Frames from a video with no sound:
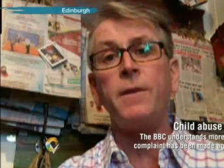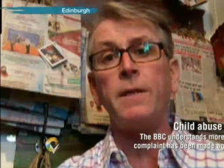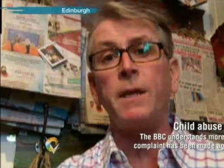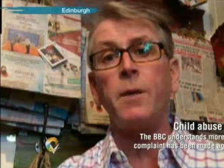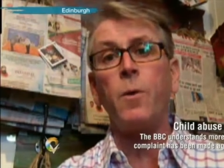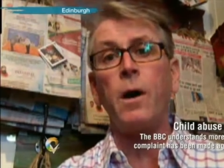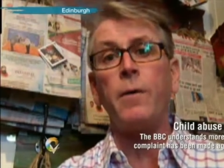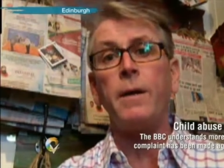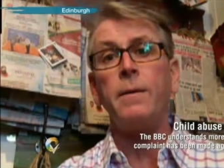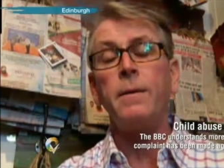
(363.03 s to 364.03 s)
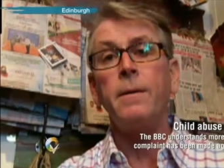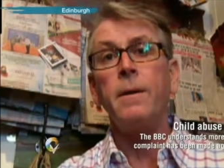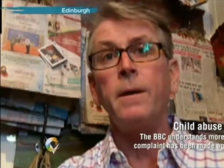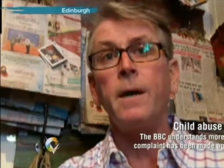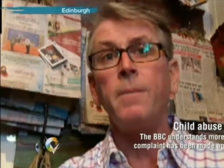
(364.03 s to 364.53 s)
for this inquiry.
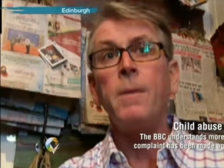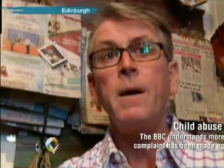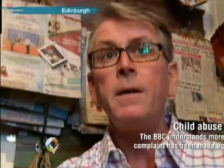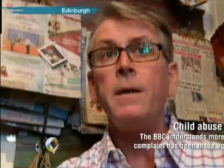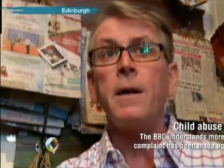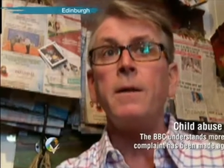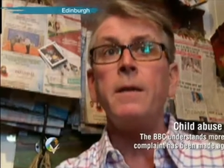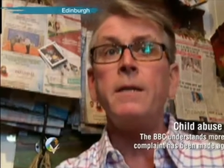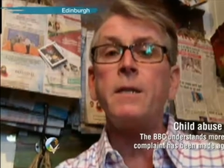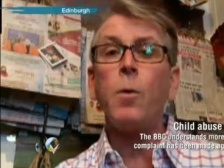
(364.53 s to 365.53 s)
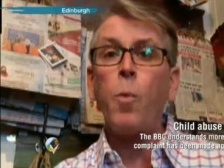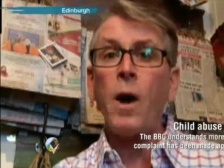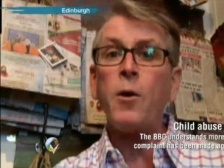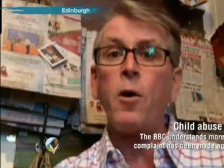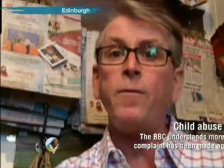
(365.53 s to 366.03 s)
Um, you know, this is a
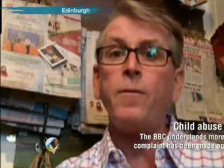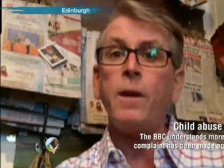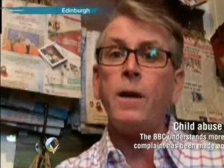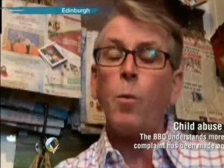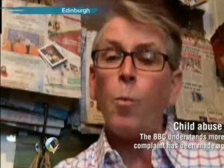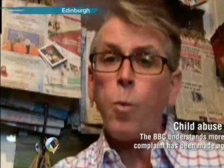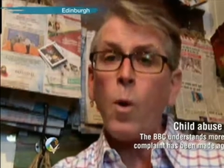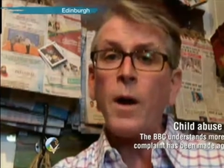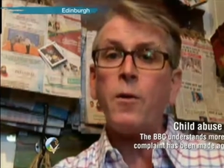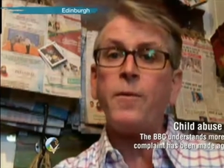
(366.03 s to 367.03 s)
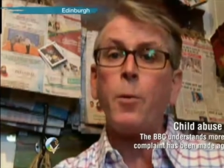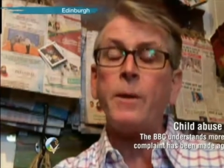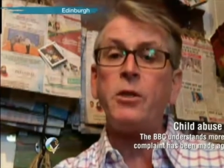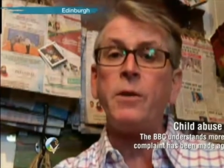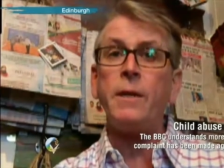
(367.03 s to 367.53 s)
one-off, one-off
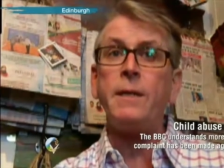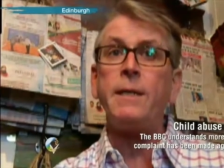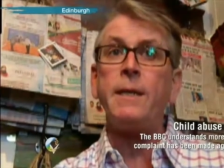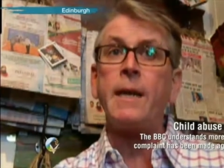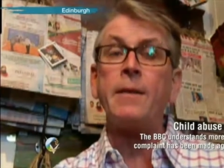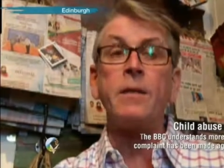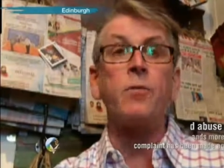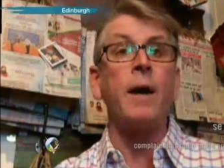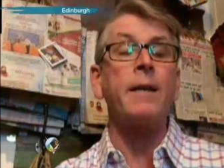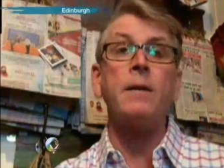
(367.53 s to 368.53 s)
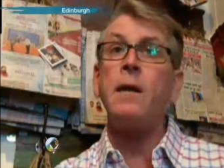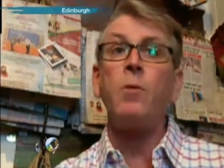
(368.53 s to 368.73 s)
opportunity to get this right. And